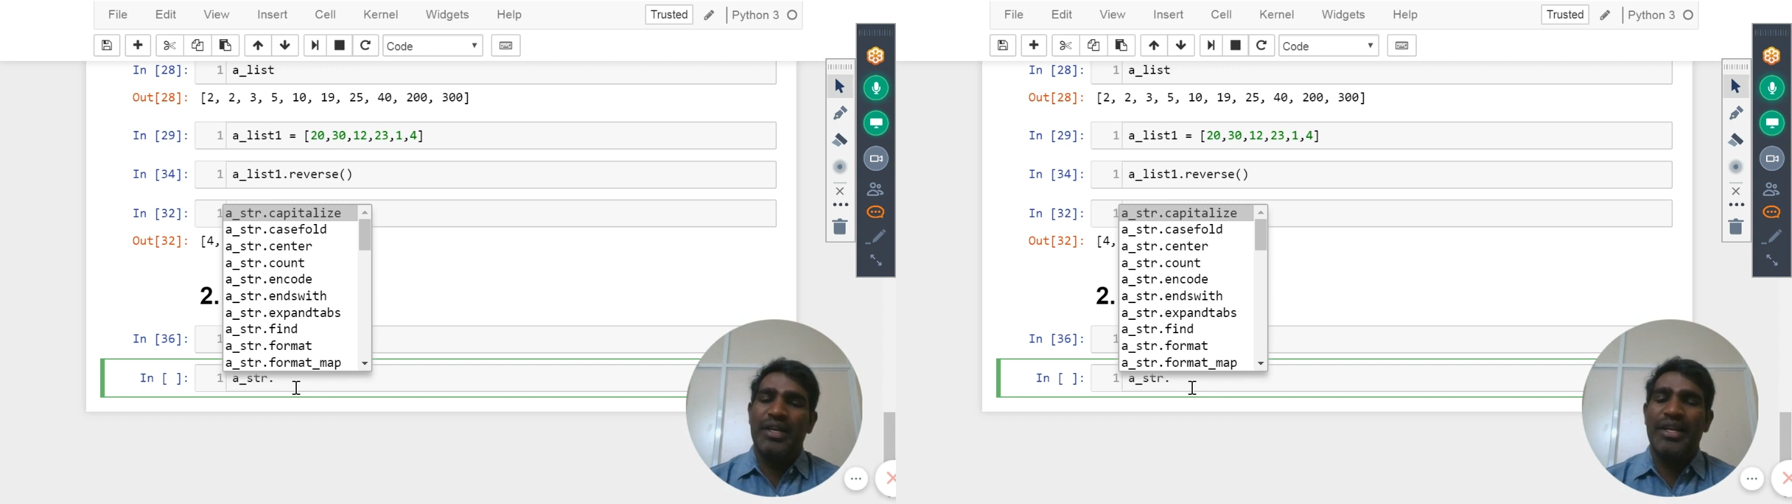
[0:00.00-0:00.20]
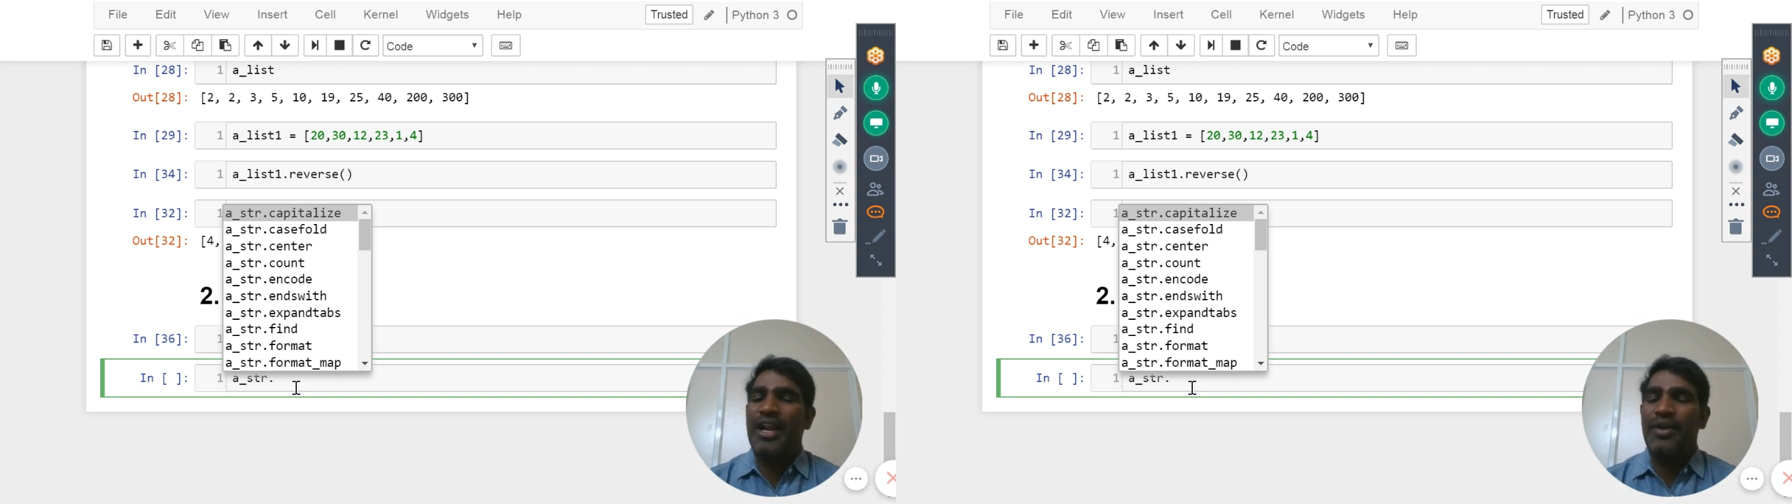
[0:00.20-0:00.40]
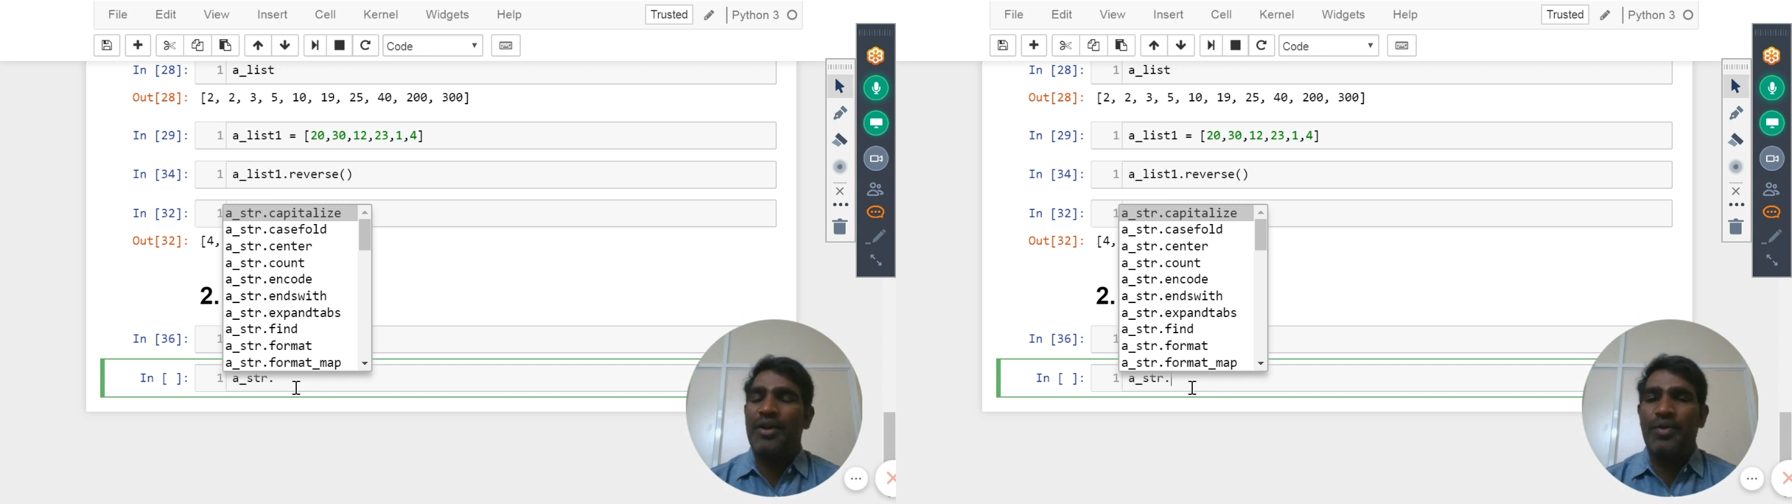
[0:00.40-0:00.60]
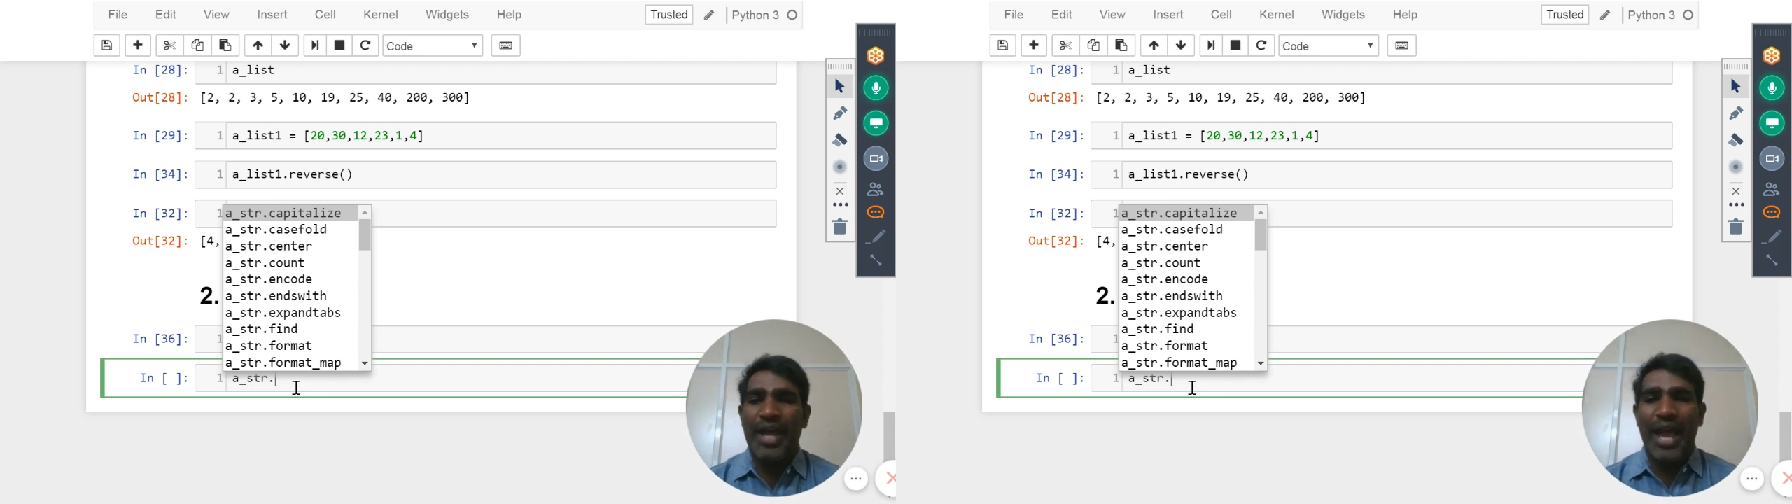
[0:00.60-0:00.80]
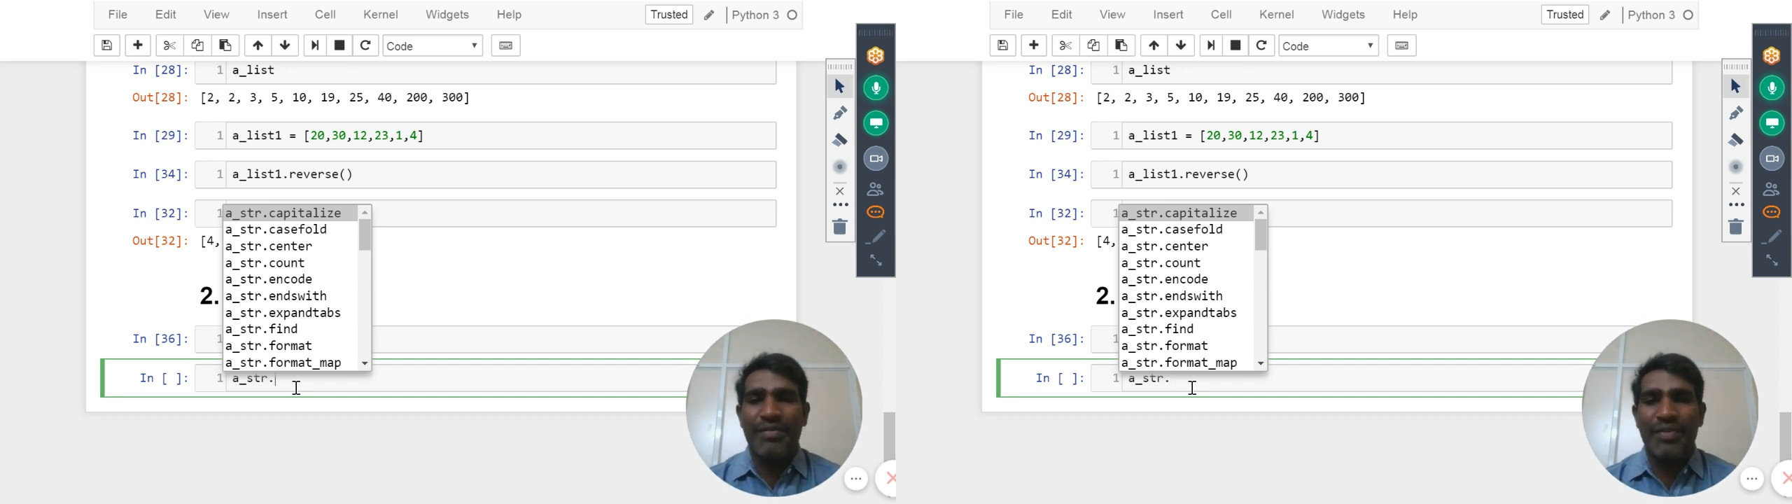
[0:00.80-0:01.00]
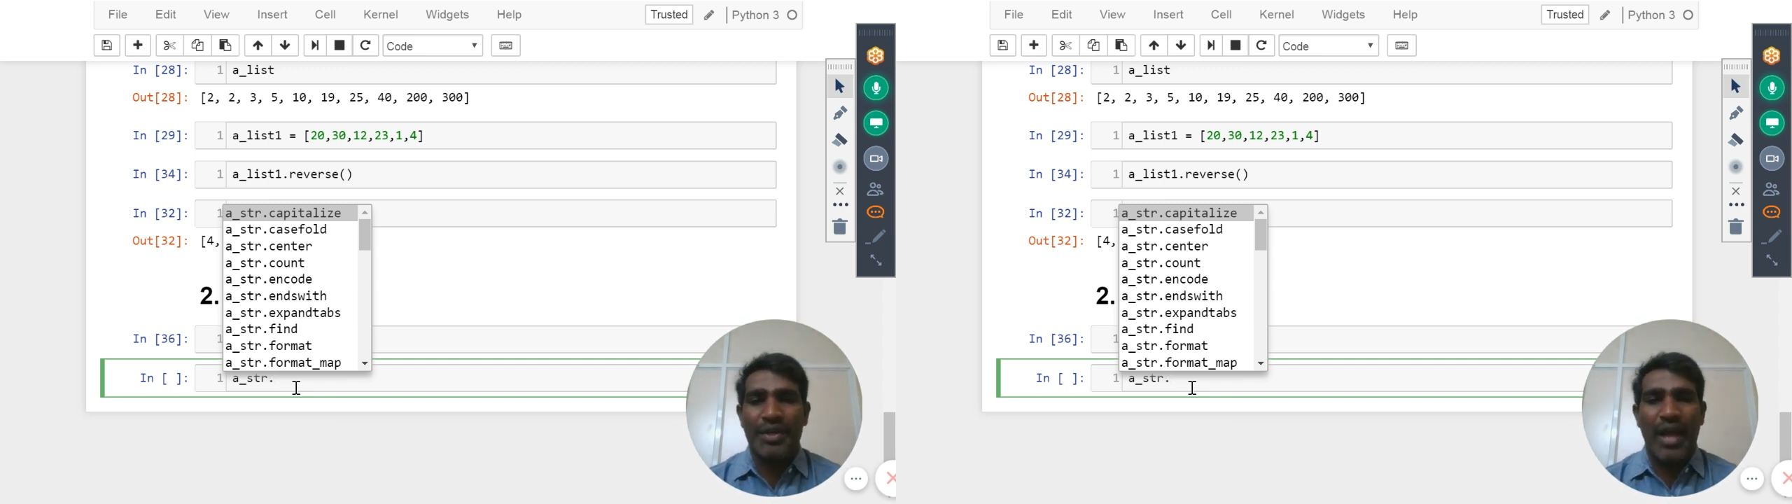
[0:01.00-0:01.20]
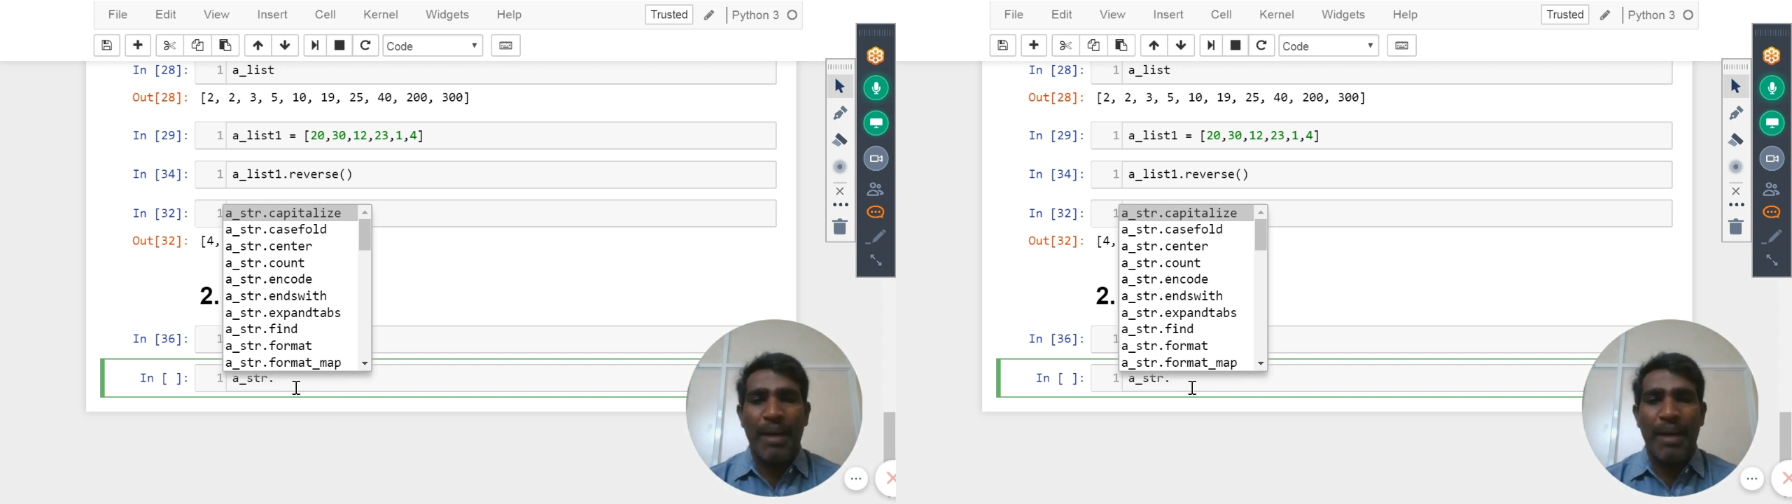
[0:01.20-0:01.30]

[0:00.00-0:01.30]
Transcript: Here I don't have it.